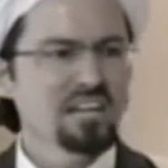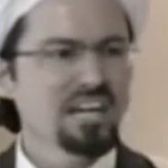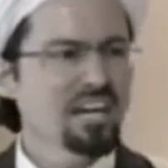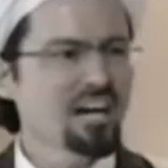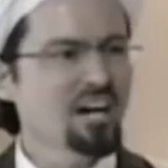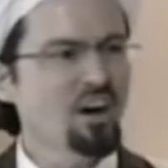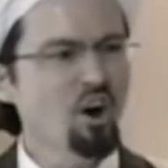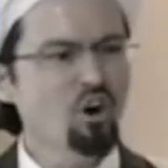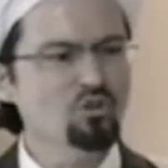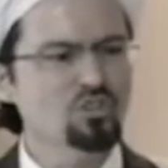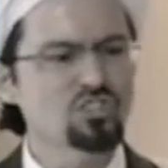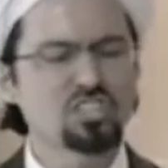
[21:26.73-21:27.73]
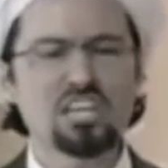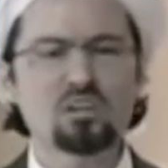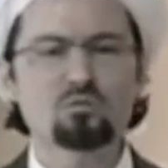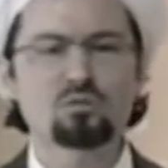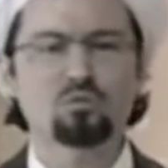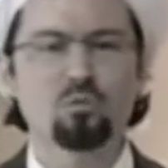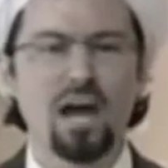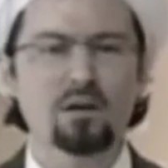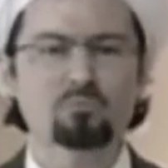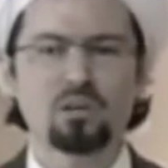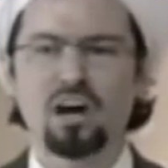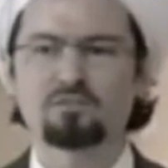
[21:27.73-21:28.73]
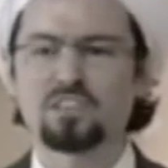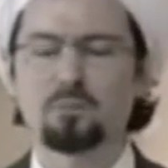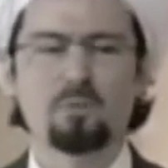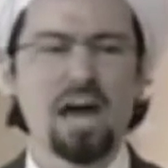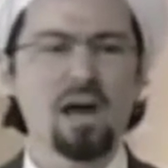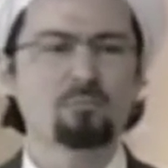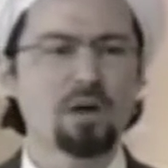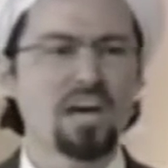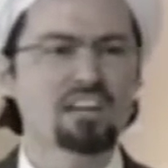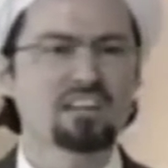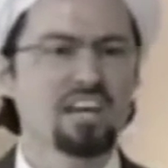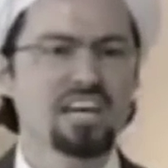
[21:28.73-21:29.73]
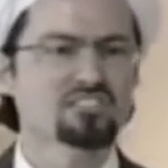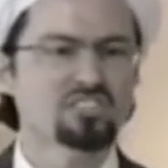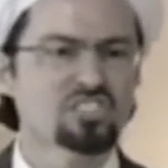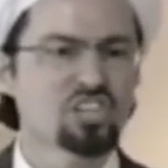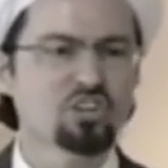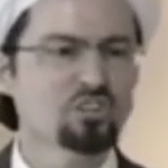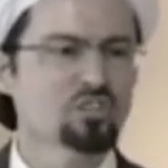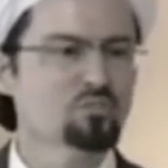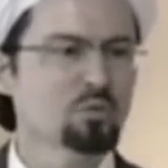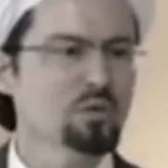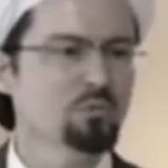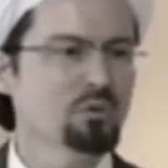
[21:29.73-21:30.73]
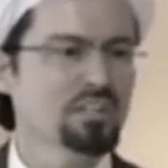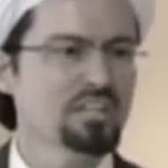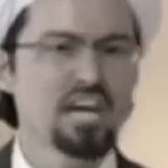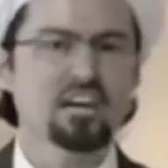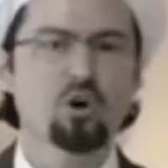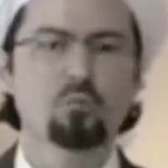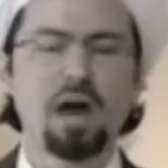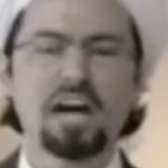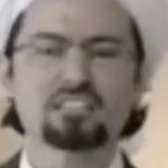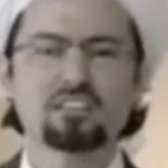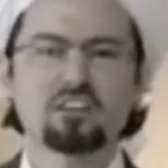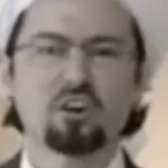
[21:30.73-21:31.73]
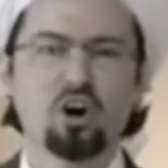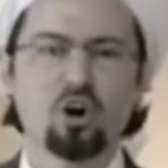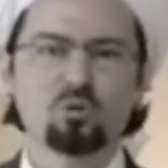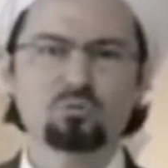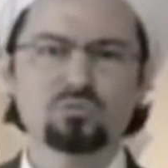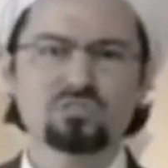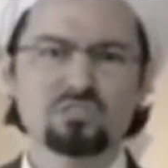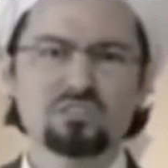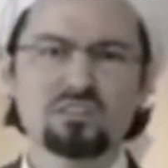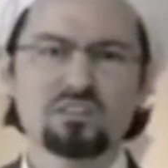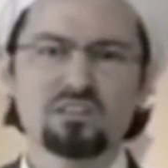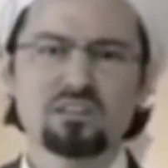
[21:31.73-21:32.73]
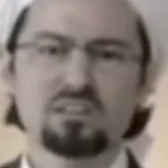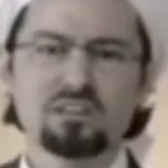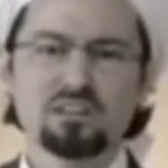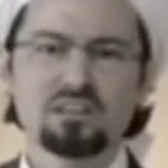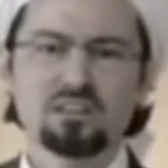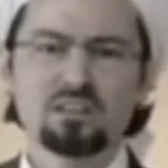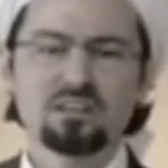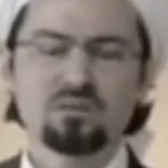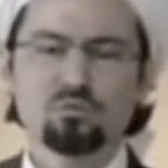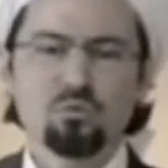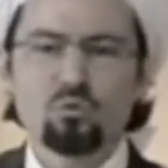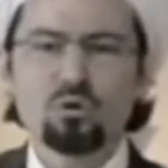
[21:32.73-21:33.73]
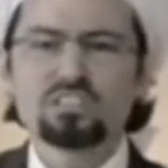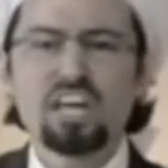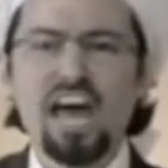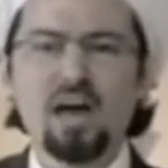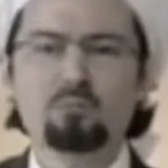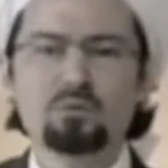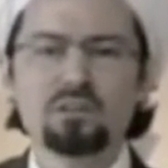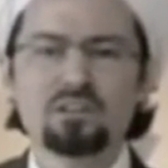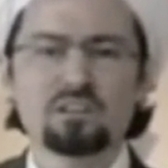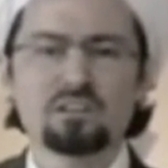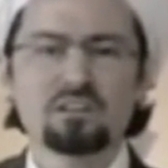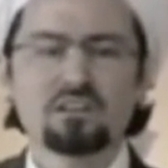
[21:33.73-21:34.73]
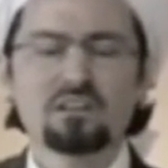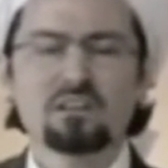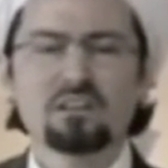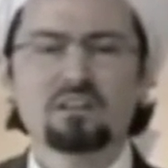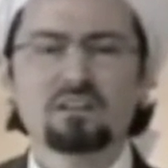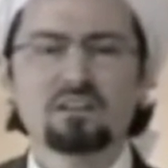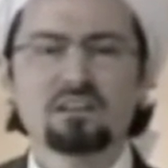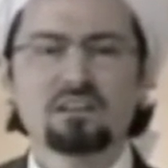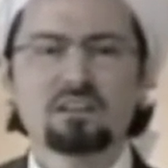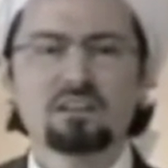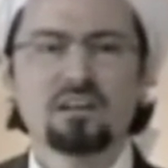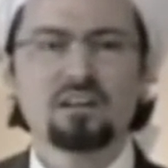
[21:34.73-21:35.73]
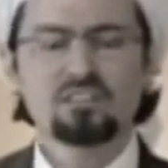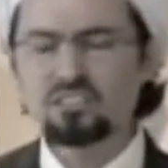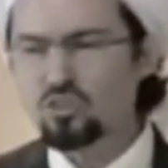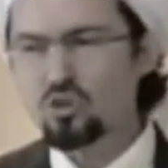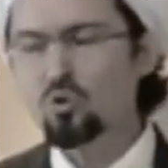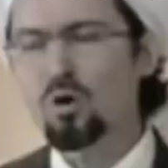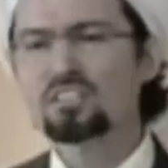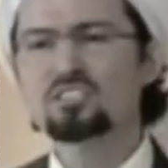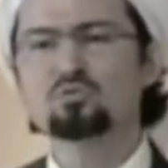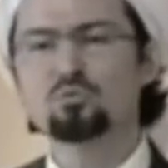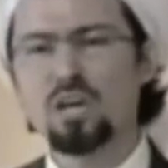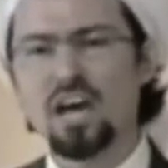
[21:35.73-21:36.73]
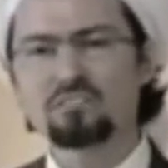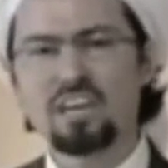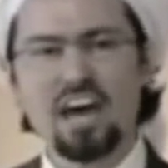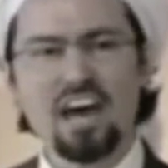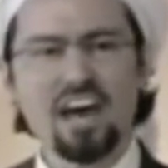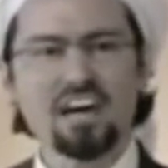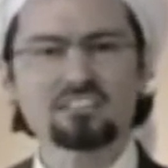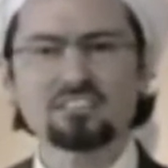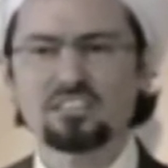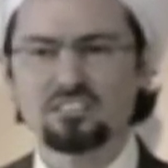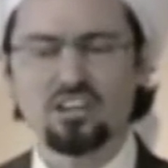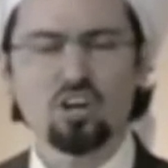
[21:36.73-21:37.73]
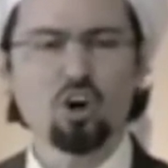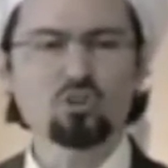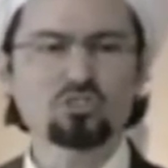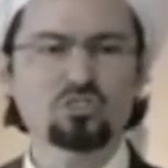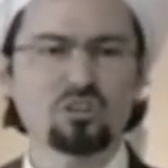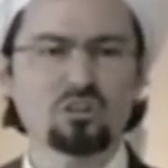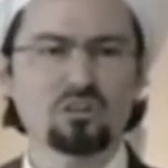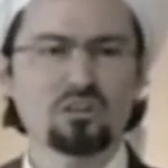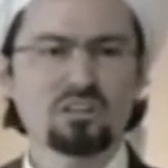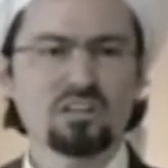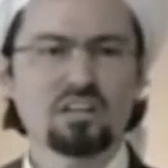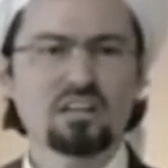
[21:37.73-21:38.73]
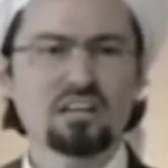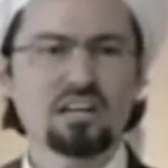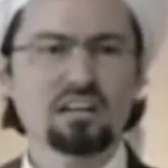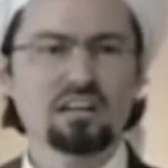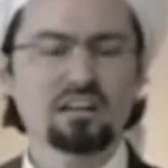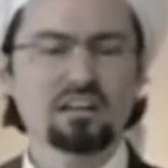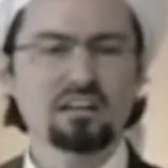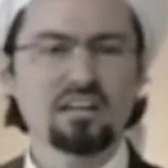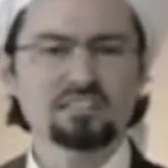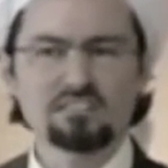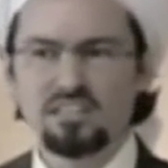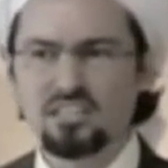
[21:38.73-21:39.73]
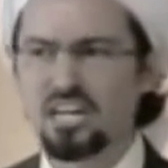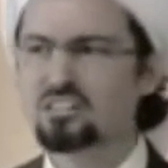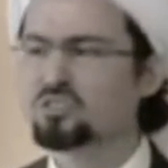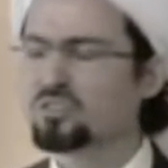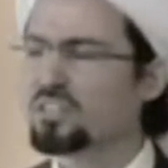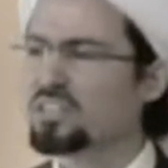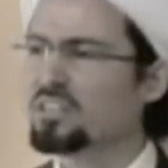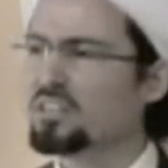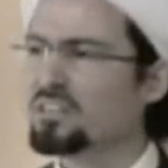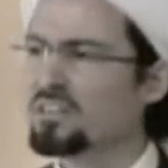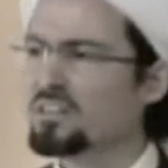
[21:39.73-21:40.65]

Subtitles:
And a whole city was wiped off the map, and still there's people that can't go back to their homes. What's happened? And these are questions we have to ask as a culture, as a country.